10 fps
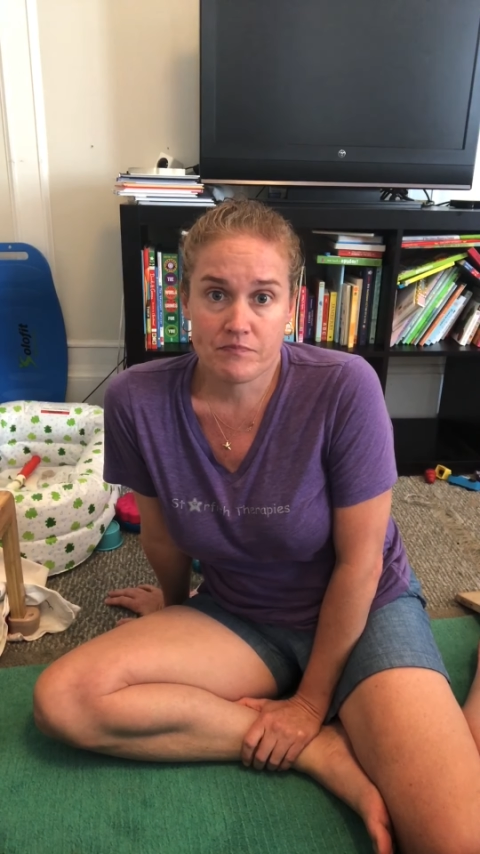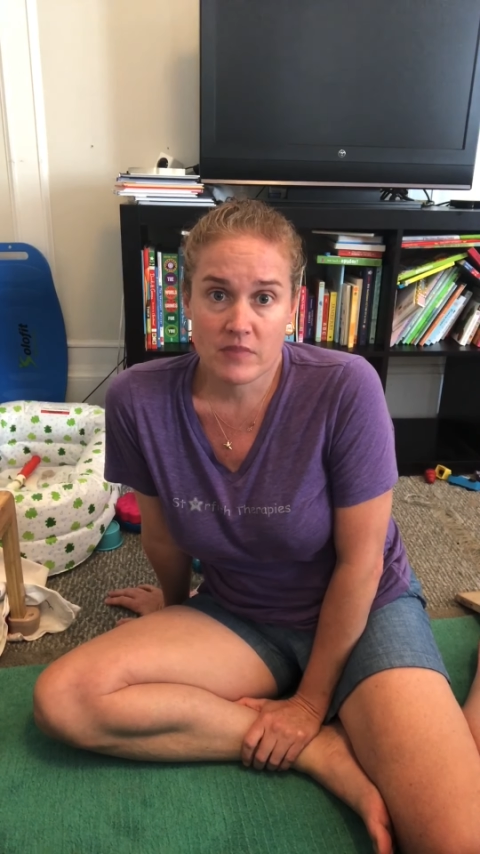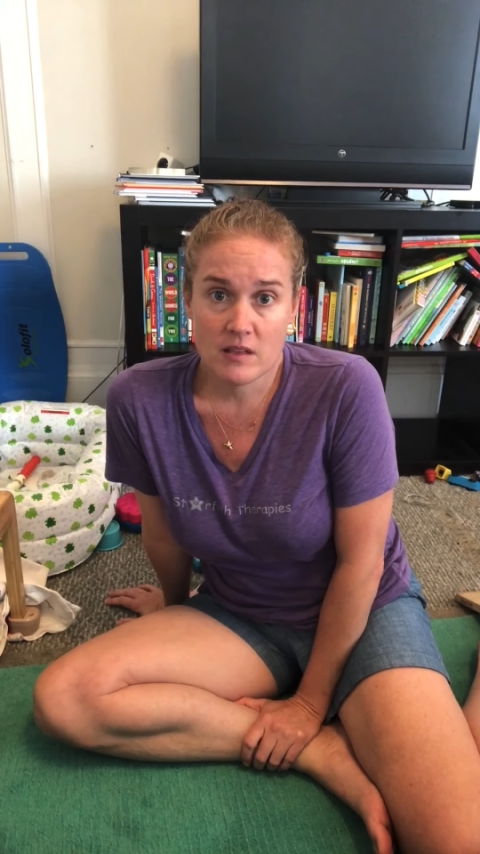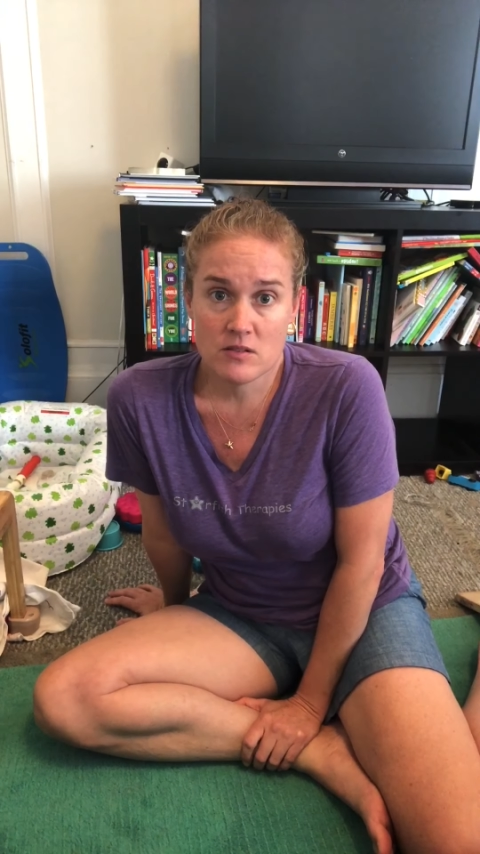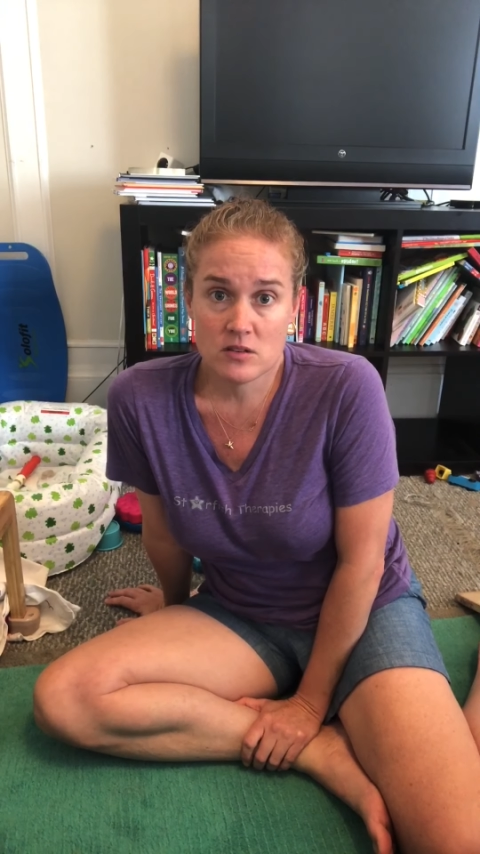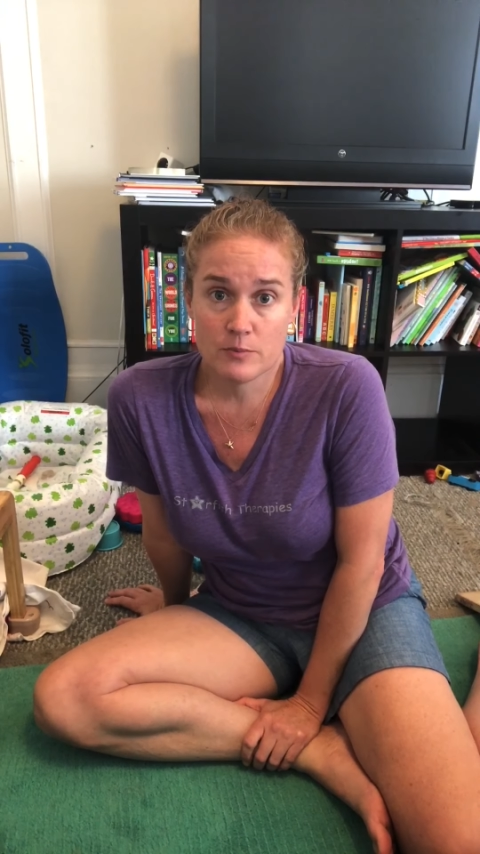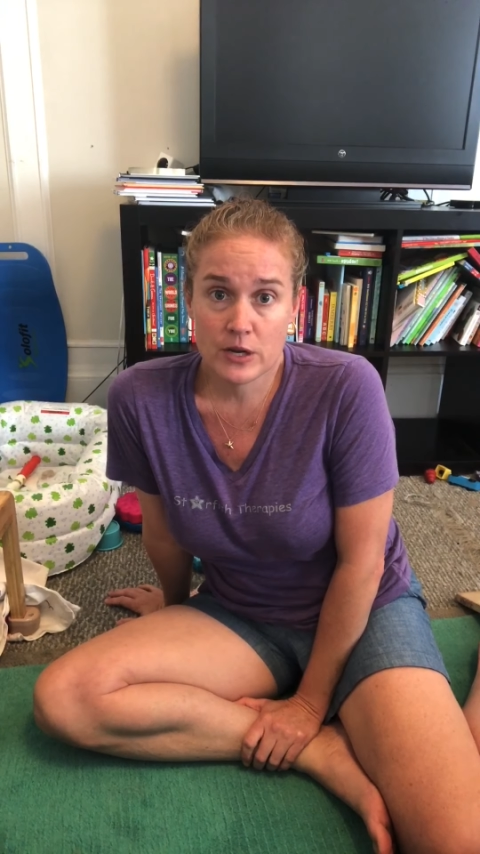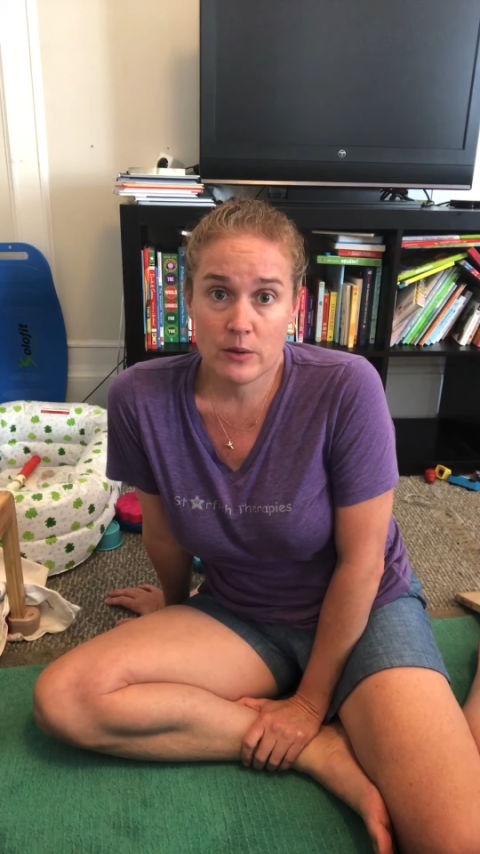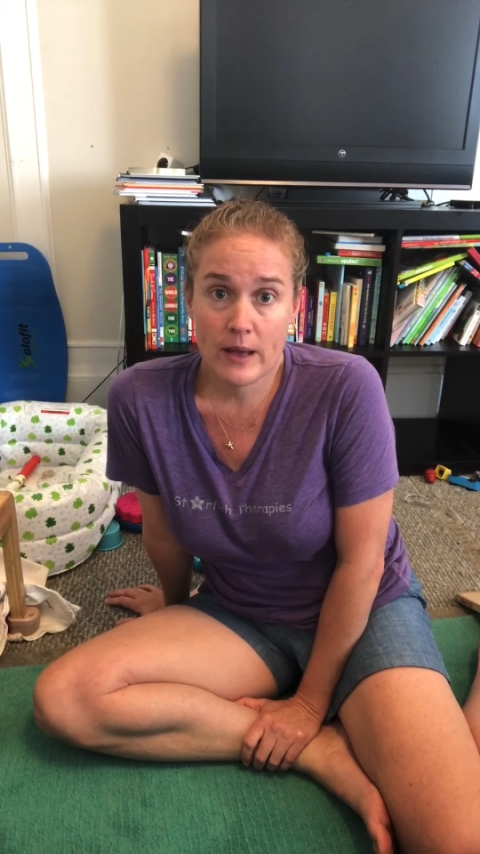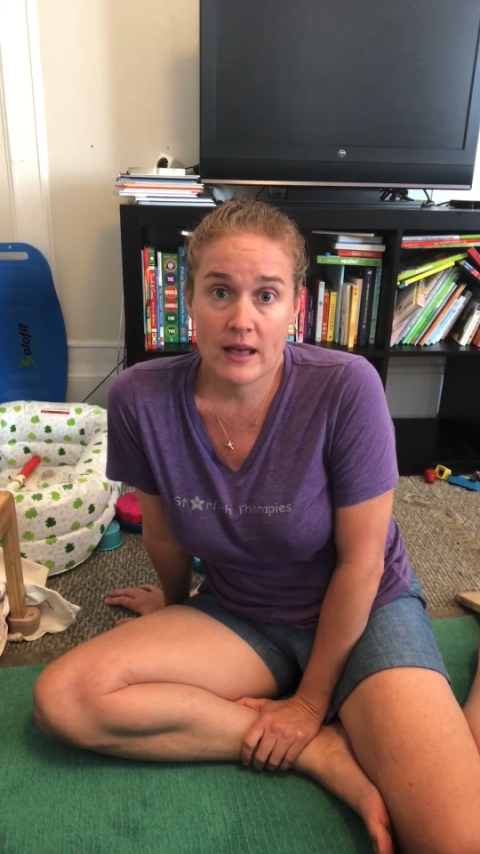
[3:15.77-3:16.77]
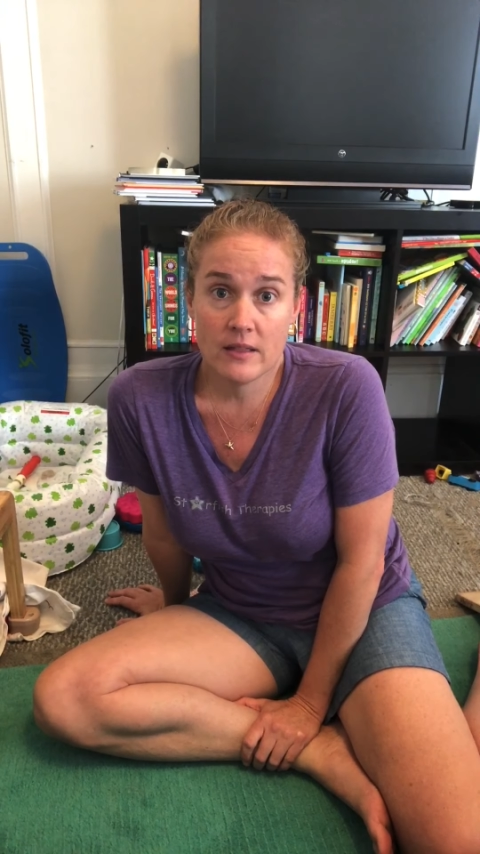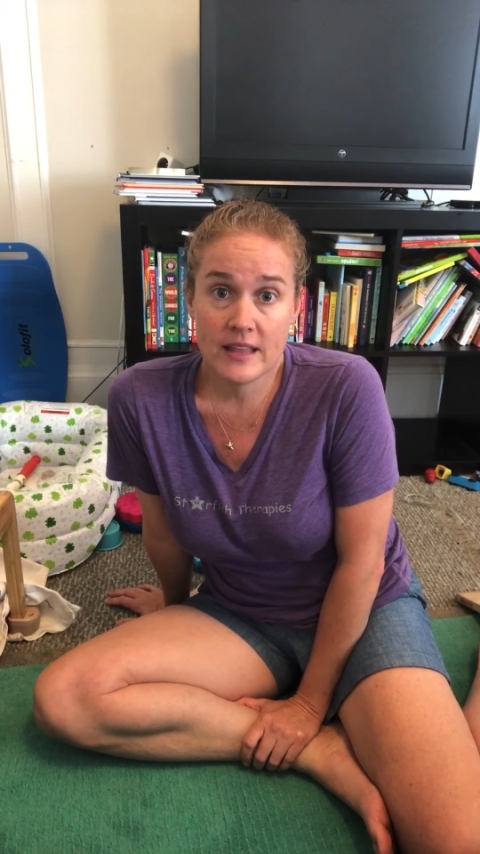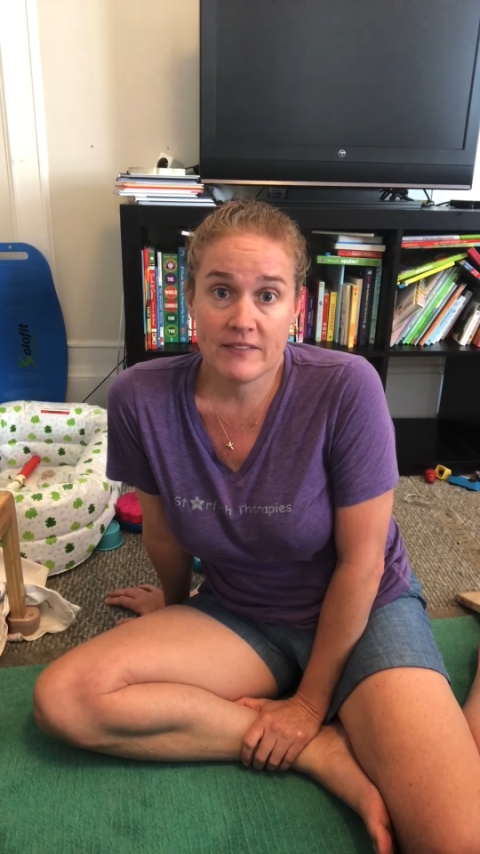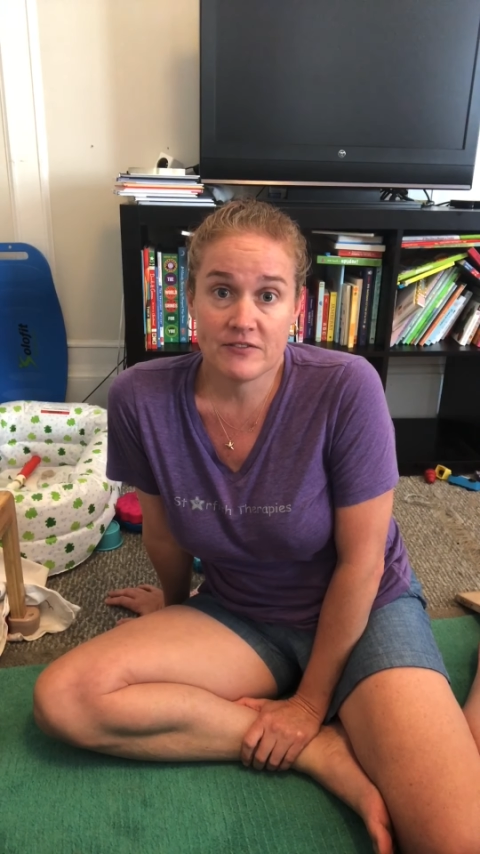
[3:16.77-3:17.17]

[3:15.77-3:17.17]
they're doing pretty well and they